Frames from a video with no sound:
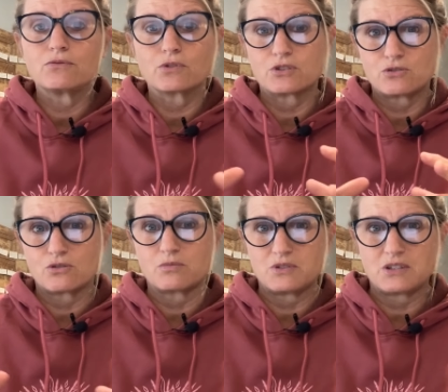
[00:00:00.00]
for the
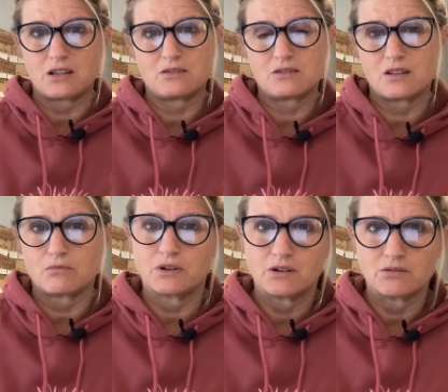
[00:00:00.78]
circumstances
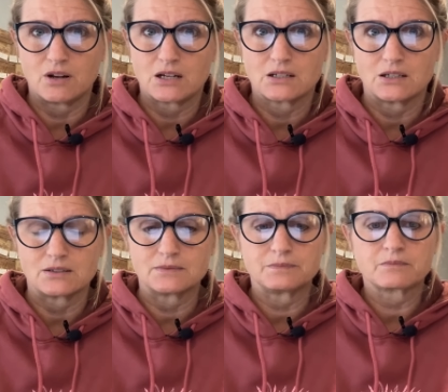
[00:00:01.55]
that we're in right
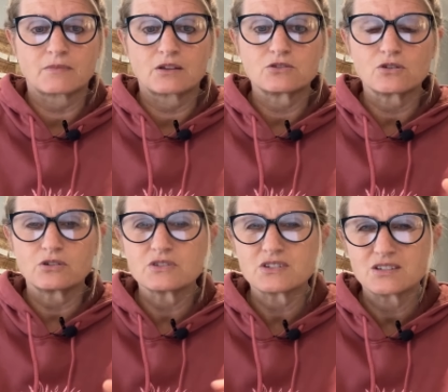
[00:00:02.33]
now. So
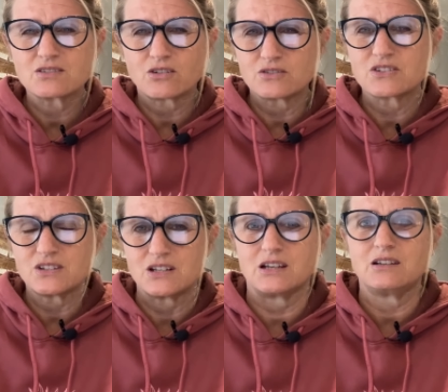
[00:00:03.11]

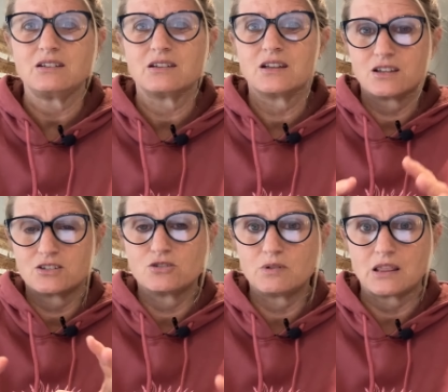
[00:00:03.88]
consider
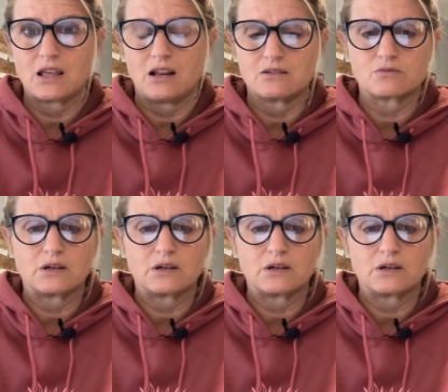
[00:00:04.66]
doing that as